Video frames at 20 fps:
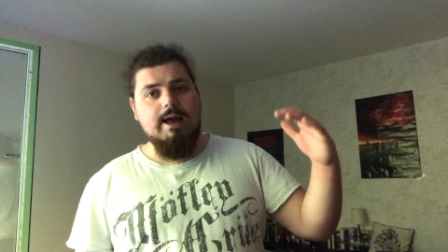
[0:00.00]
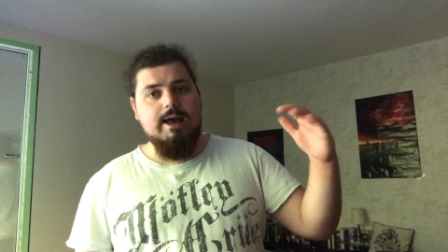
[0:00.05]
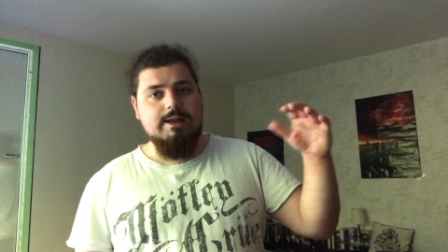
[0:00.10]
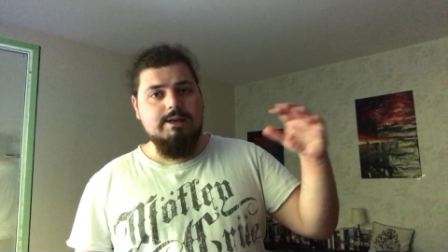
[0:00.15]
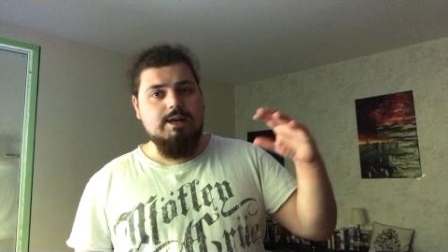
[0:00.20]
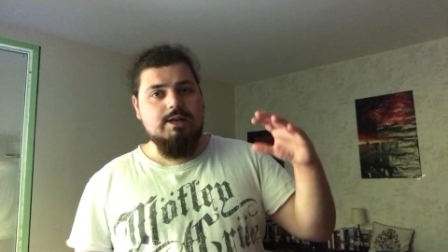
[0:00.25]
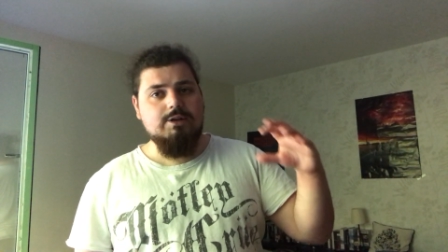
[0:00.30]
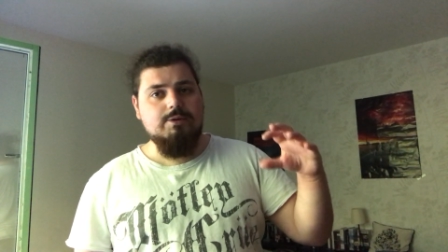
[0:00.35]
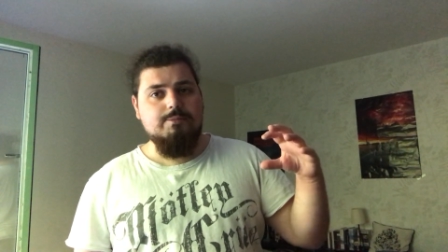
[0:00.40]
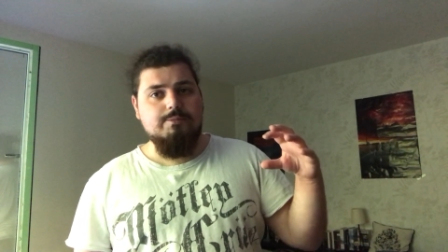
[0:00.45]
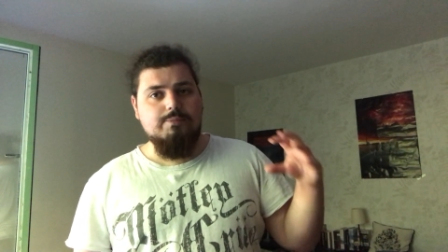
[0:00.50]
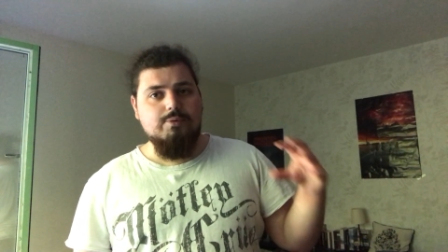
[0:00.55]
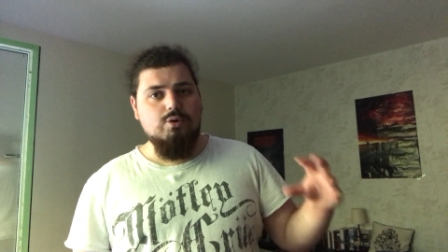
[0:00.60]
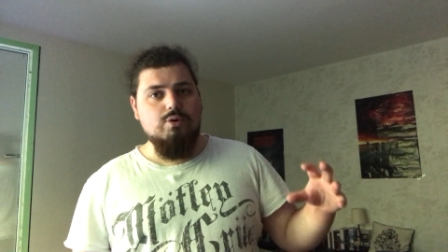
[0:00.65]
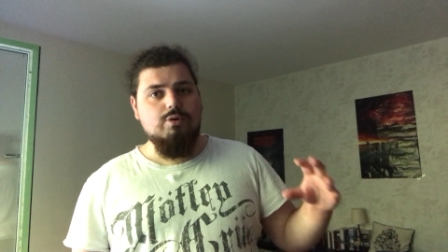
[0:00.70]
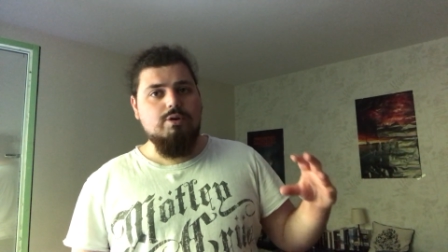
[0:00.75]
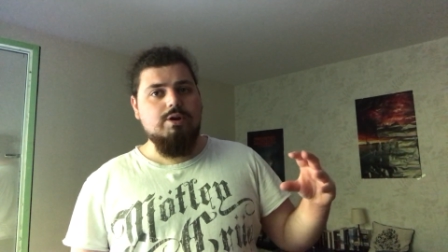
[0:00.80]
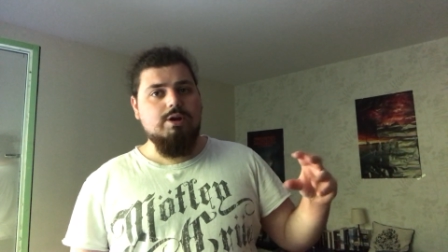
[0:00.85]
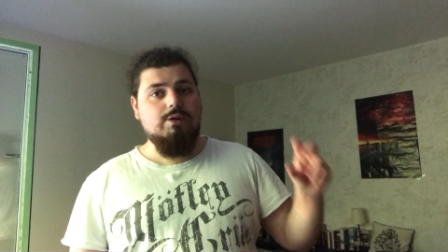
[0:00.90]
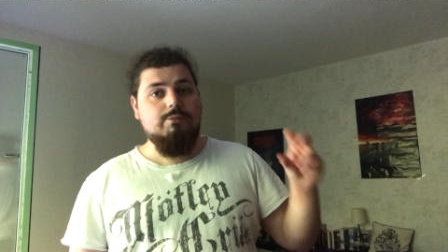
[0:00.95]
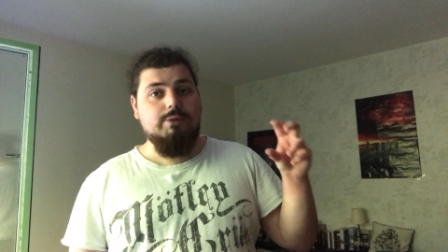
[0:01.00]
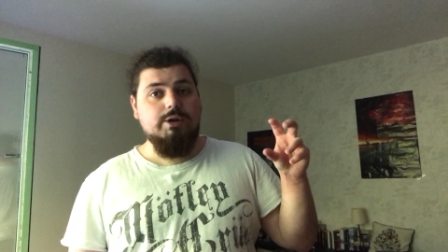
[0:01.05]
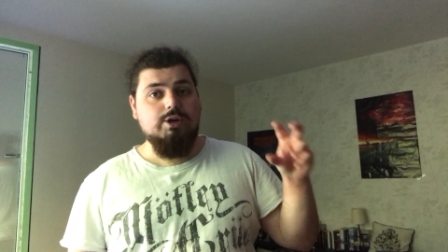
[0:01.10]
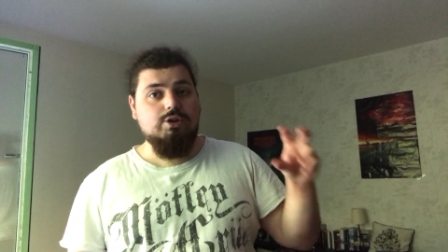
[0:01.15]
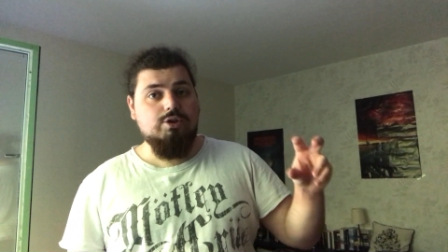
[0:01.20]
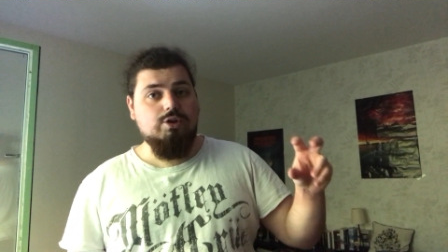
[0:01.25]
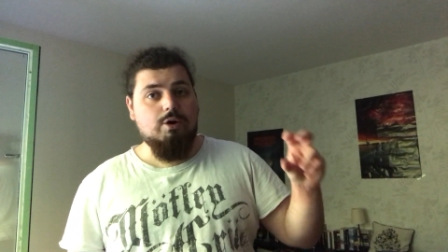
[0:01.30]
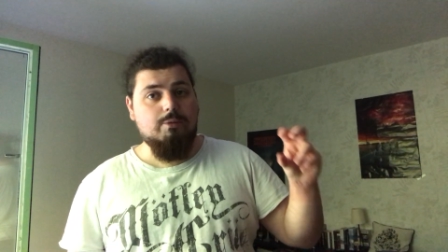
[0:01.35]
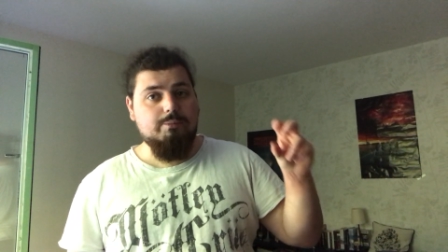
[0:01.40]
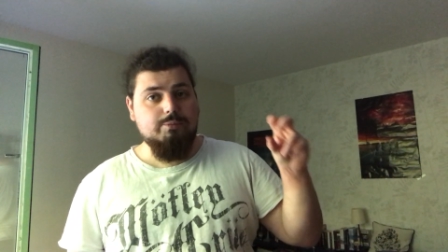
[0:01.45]
another book in my
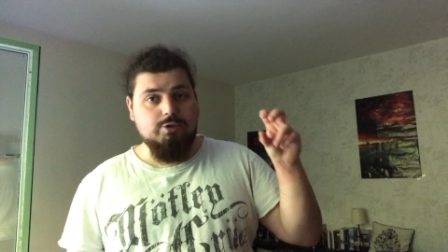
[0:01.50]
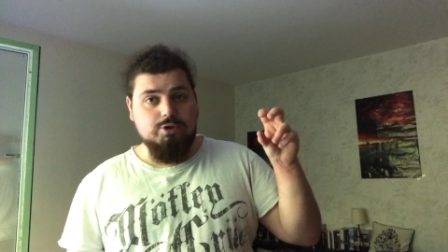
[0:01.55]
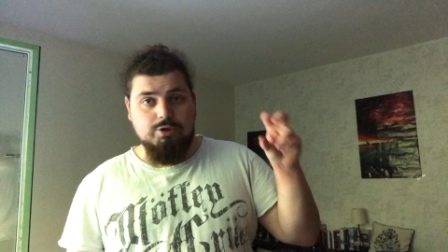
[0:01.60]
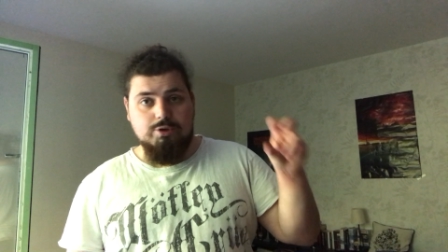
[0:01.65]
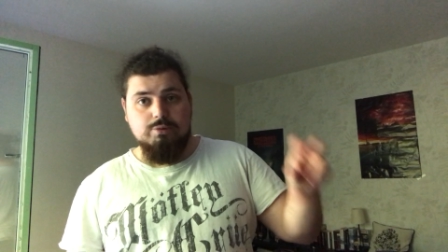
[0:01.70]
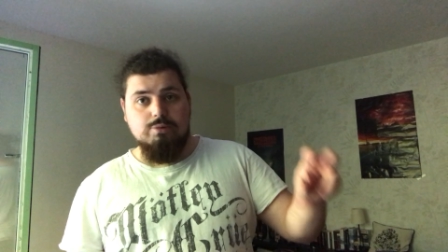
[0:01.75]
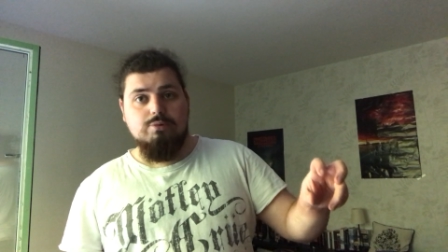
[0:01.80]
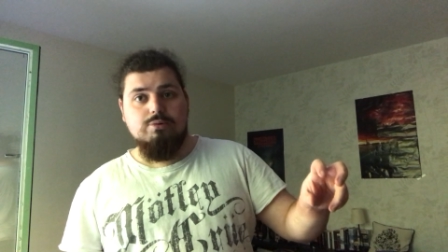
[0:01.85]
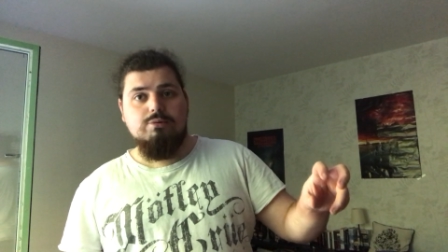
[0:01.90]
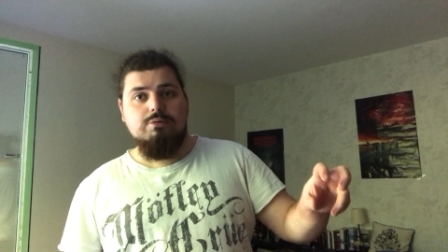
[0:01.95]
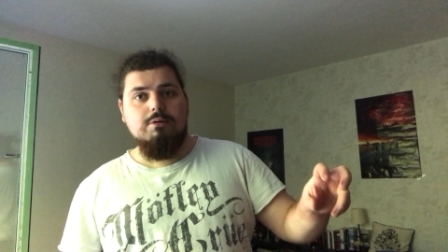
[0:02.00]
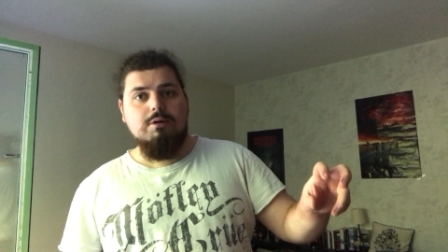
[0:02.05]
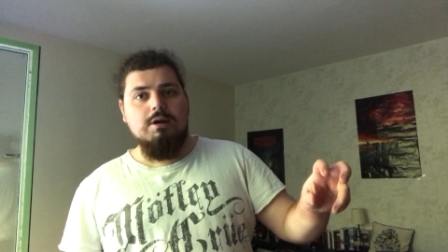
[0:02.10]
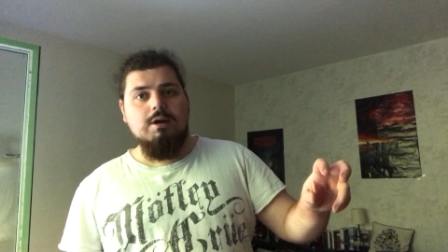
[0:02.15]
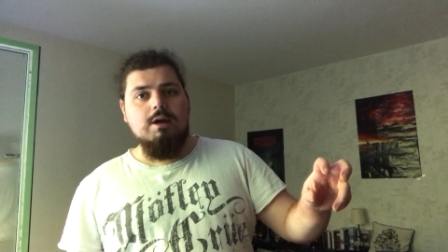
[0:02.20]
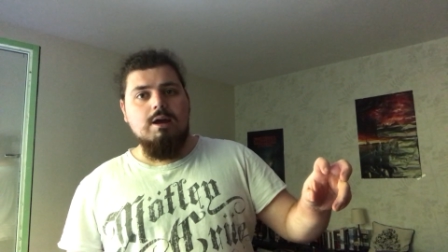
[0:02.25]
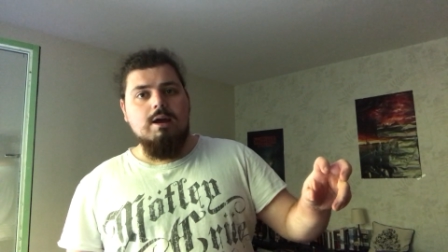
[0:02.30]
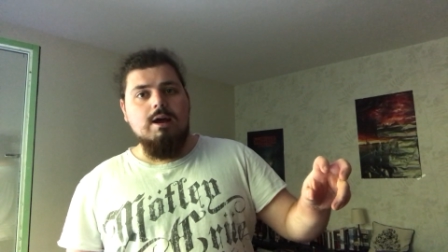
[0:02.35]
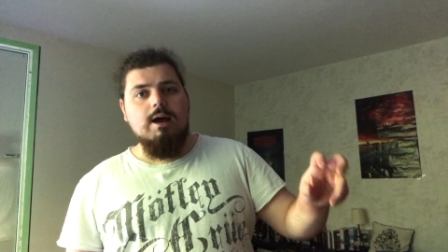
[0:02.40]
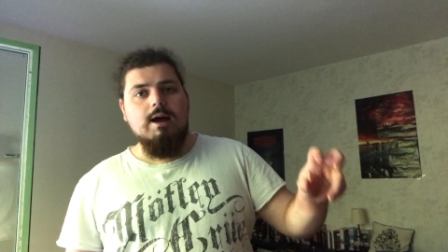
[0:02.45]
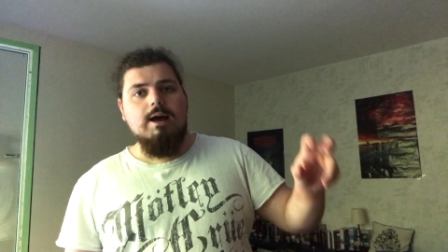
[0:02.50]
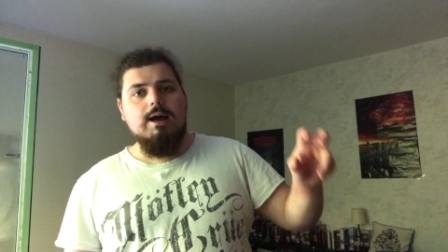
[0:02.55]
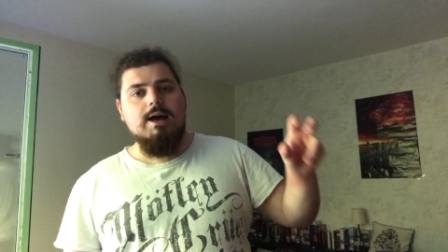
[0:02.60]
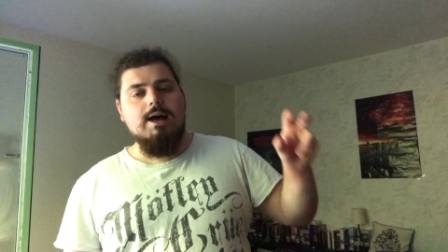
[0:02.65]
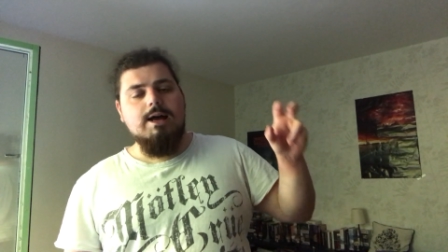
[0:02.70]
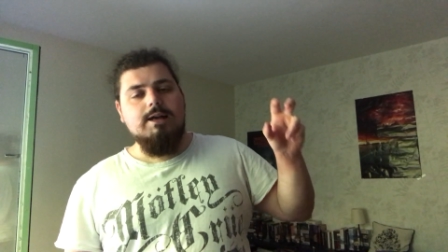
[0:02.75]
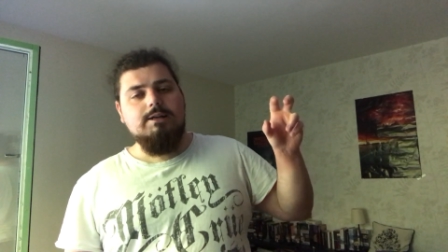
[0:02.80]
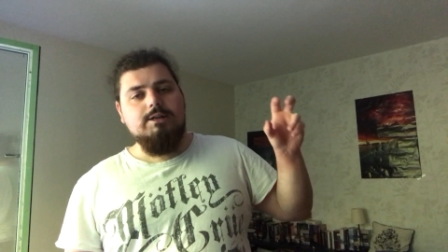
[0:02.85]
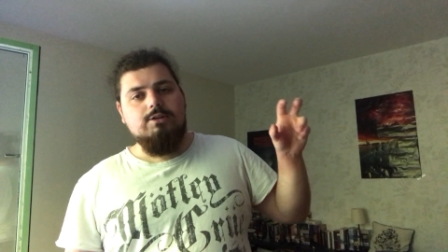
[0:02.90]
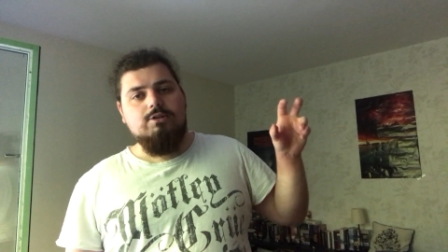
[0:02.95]
top two
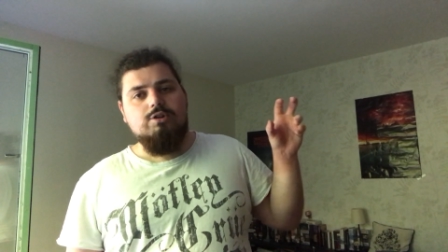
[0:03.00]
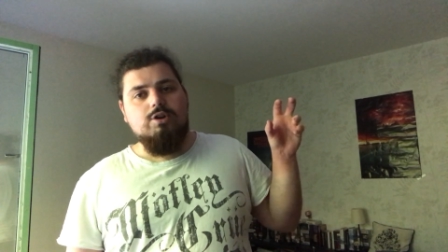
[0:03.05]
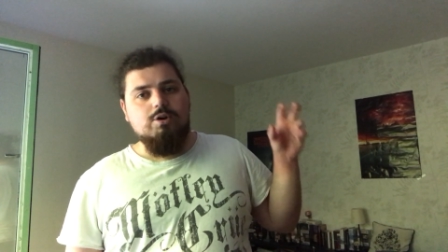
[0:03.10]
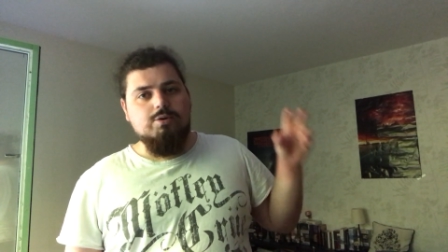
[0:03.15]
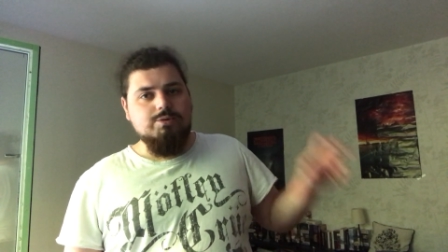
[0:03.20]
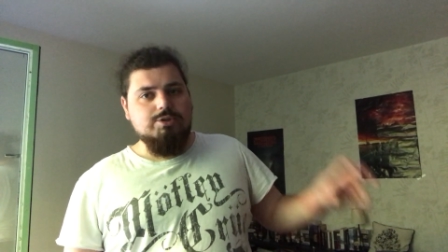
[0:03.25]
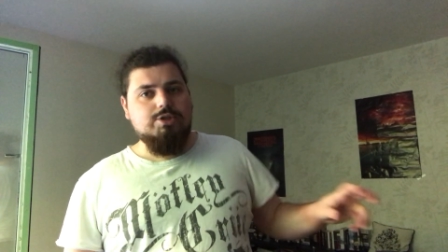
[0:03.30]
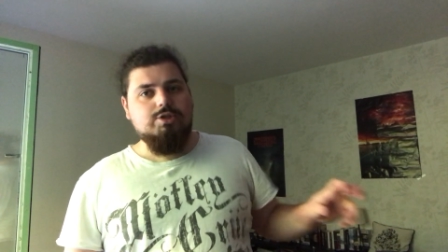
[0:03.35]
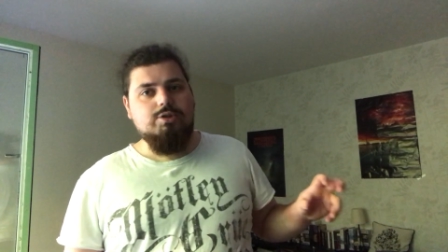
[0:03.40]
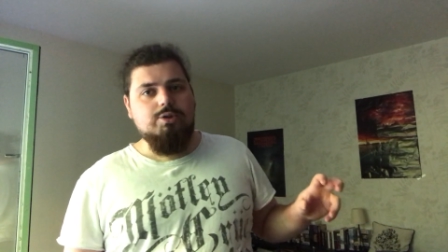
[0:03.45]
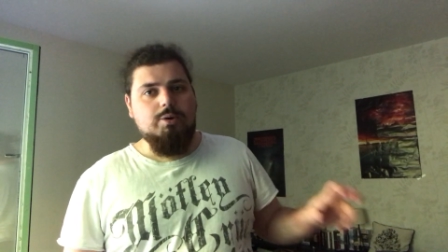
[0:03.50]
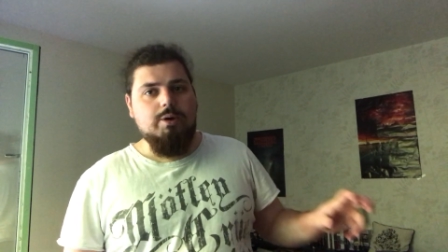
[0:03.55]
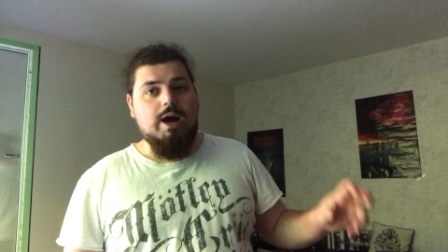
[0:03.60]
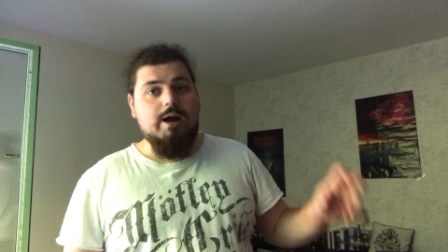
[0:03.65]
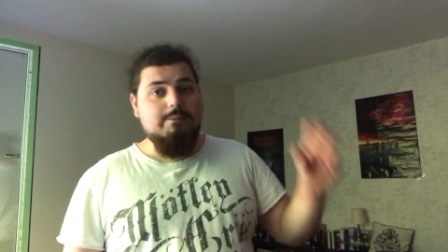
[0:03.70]
than those two.